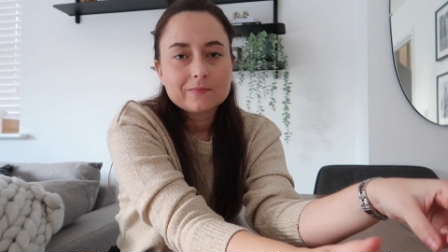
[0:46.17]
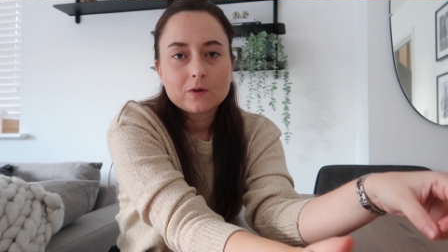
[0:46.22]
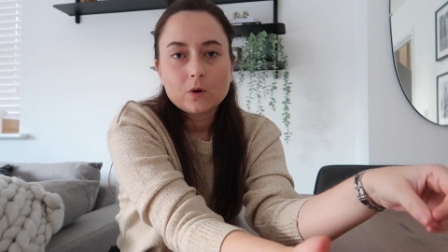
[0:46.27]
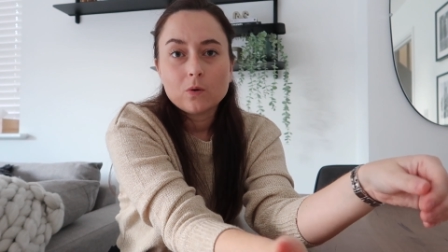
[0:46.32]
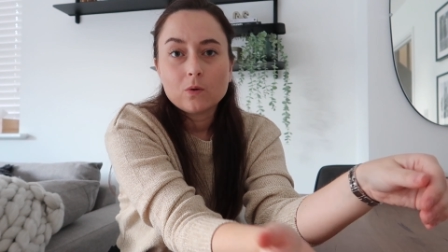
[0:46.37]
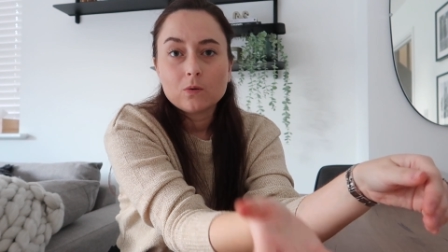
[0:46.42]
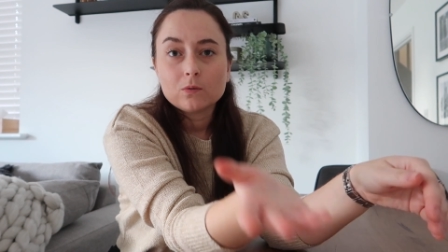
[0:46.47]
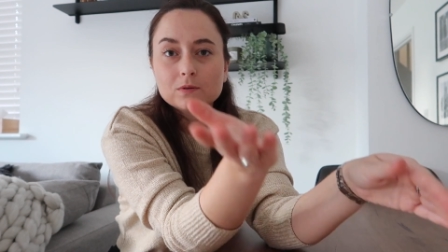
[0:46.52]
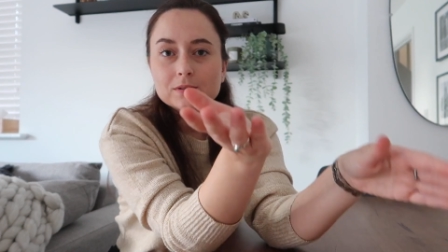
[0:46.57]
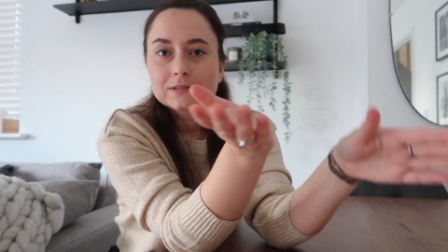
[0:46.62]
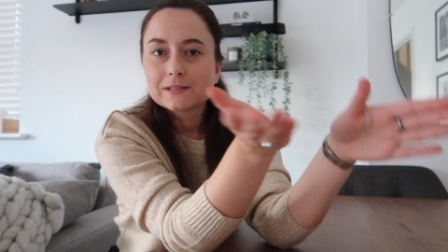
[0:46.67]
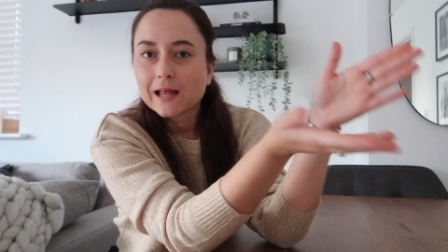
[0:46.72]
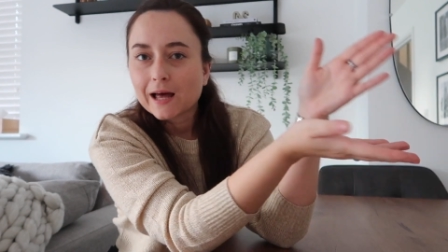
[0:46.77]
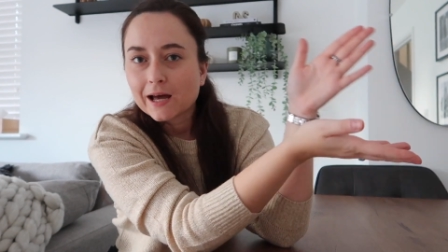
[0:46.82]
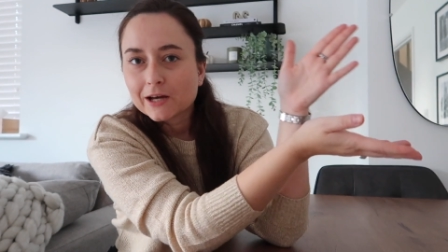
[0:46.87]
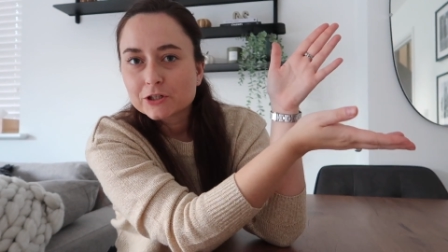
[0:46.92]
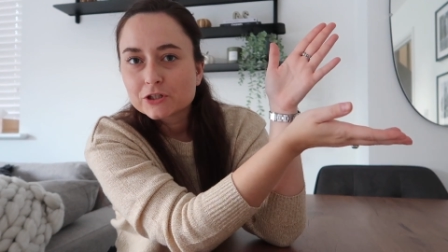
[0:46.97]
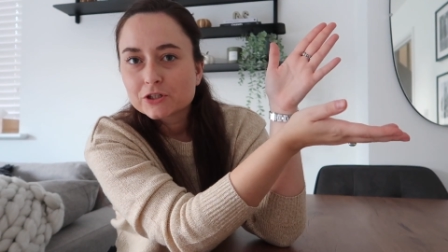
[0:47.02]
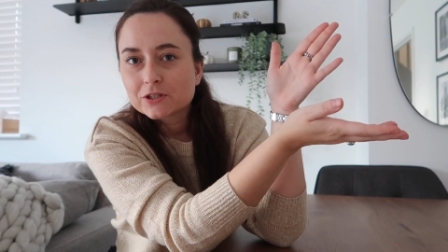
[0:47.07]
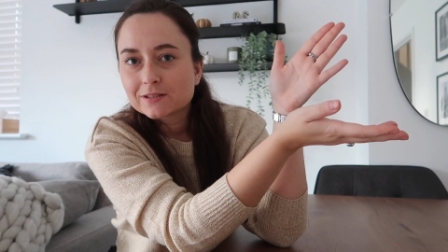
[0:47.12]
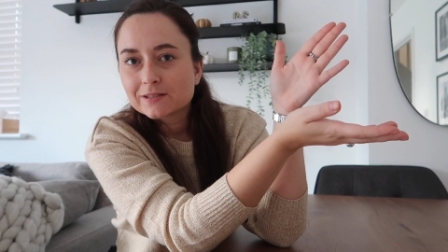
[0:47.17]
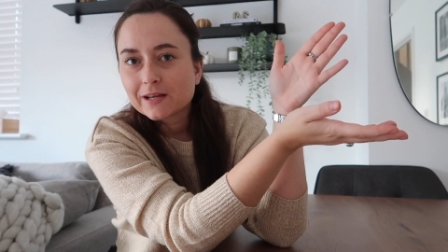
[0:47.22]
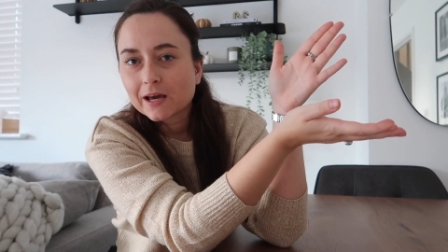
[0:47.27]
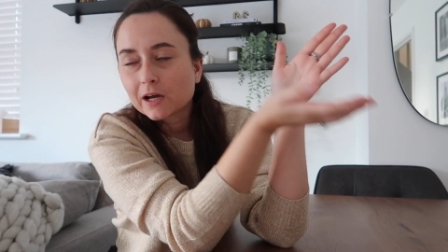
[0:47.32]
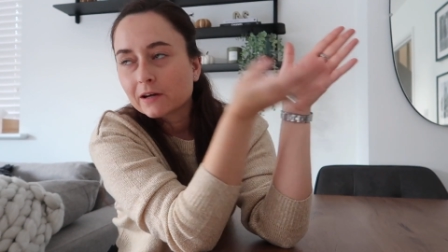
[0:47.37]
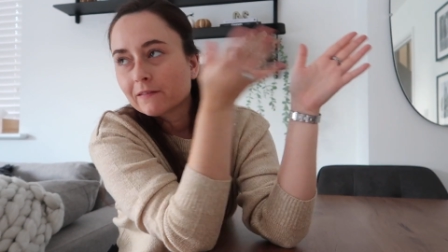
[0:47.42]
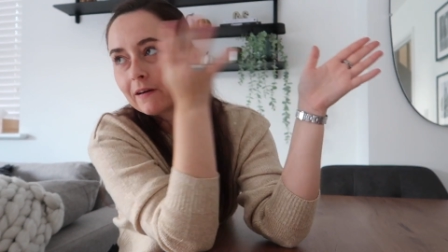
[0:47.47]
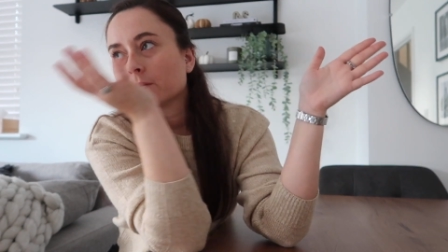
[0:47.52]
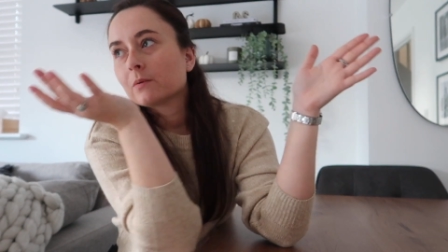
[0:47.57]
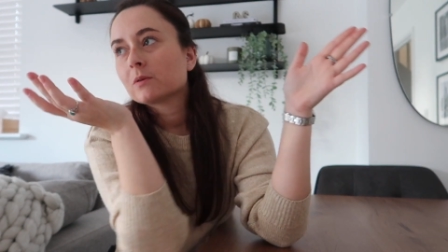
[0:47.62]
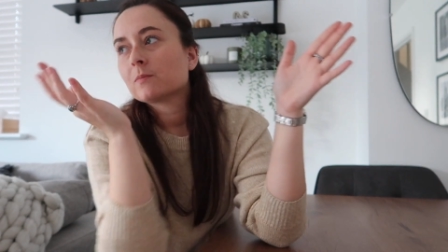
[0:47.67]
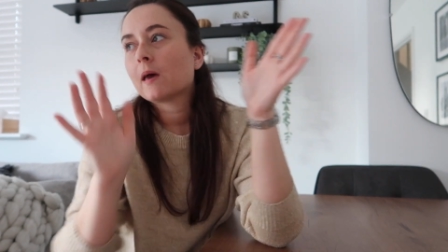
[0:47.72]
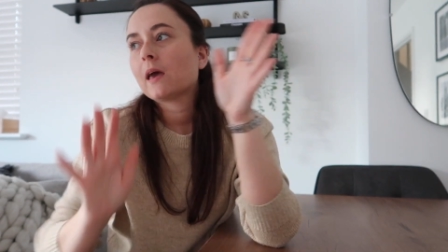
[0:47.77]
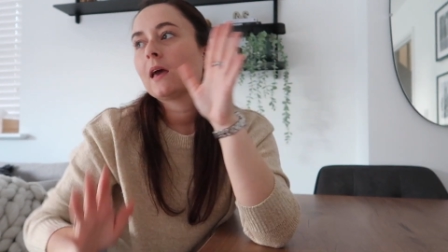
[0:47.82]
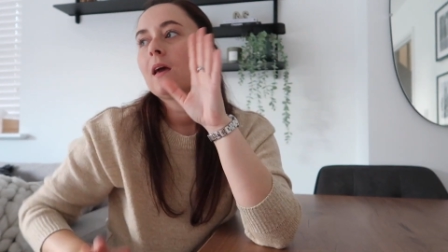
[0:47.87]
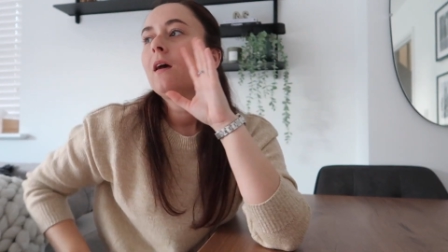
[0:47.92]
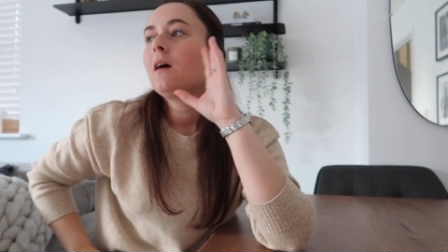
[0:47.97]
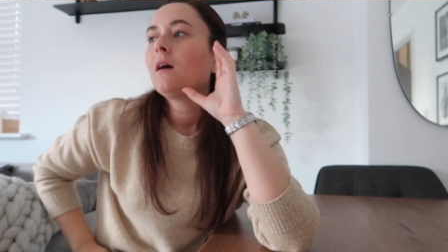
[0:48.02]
haul slash decorate with me.